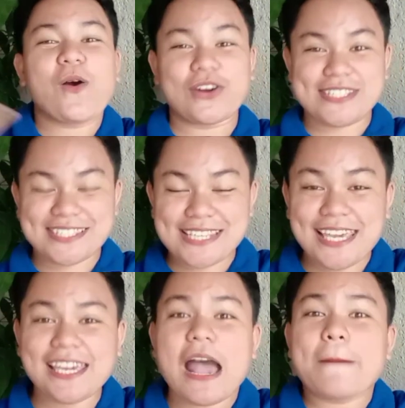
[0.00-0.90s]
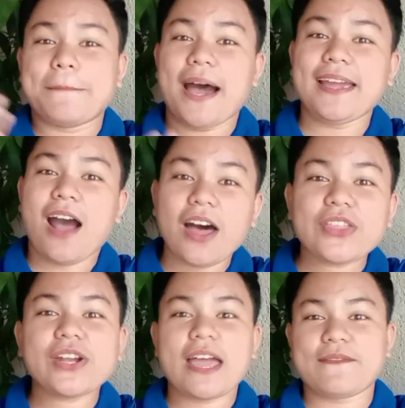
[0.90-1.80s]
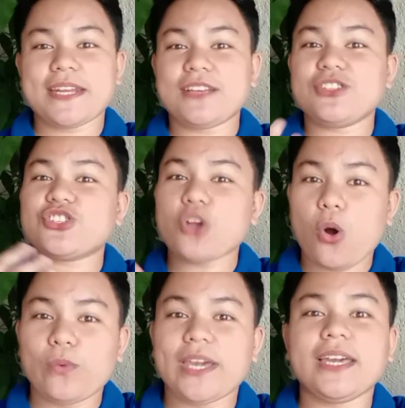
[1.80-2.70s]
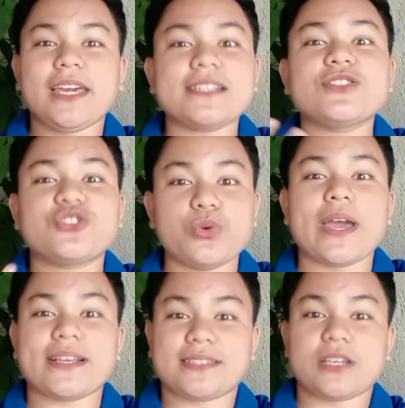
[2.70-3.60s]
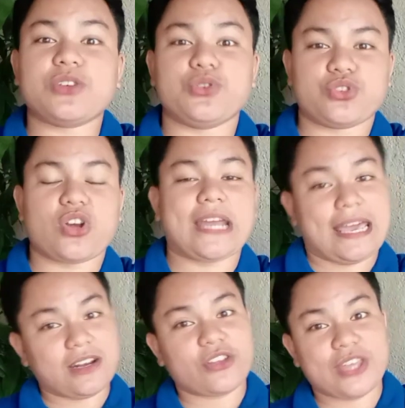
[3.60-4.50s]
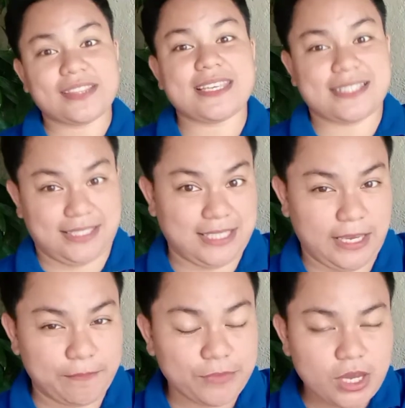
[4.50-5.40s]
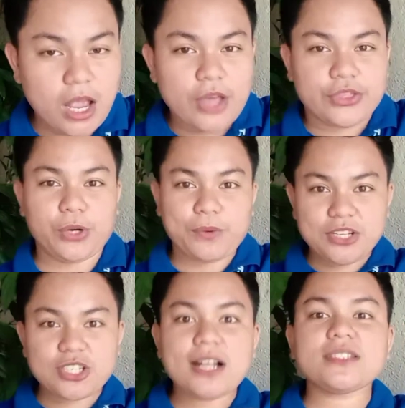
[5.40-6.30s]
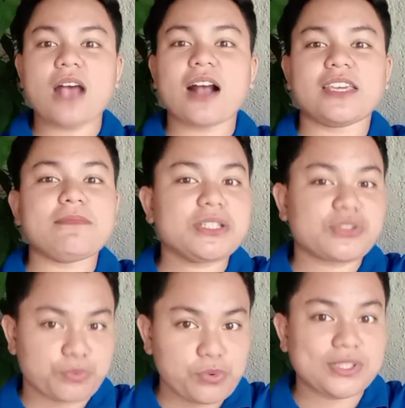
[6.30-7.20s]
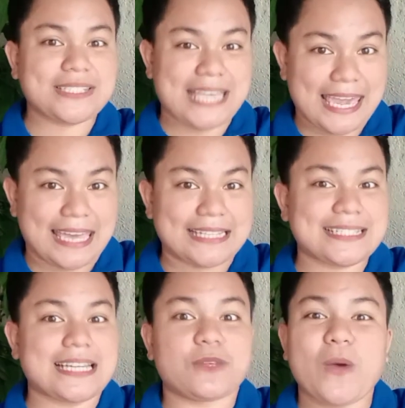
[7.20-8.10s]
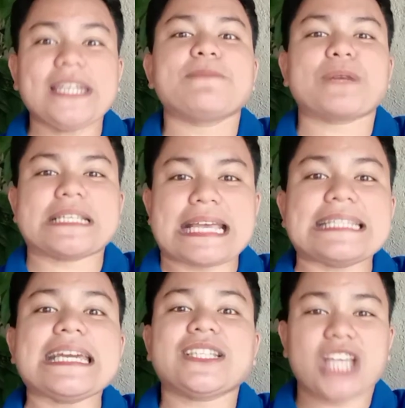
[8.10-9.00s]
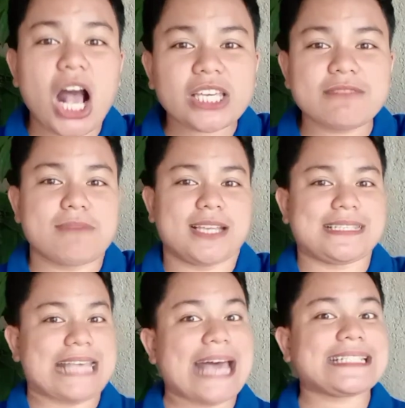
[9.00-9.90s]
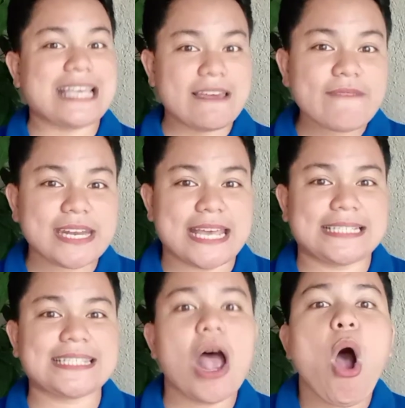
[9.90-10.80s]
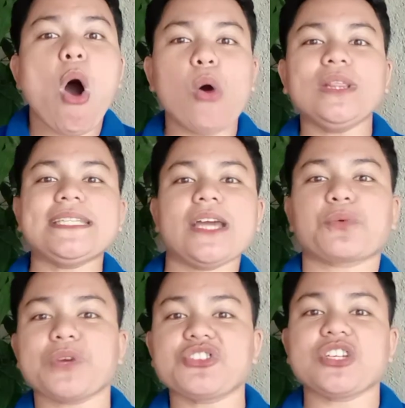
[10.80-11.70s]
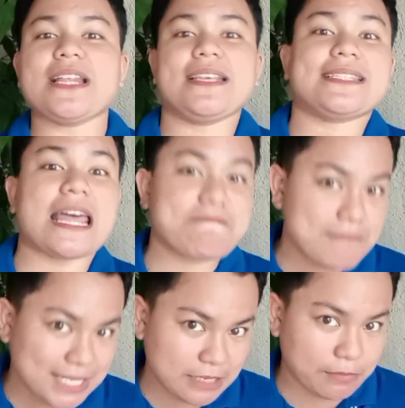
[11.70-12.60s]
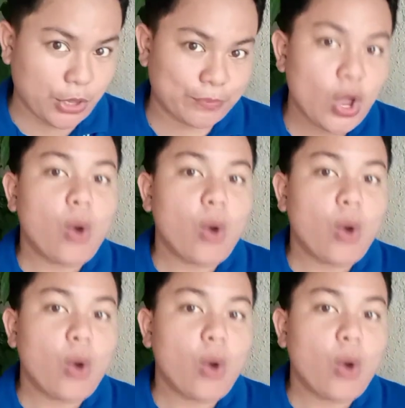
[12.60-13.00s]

Or C. By other evidence showing its due execution and authenticity. The original documents rule states that when presenting a document as evidence, only the original is admissible.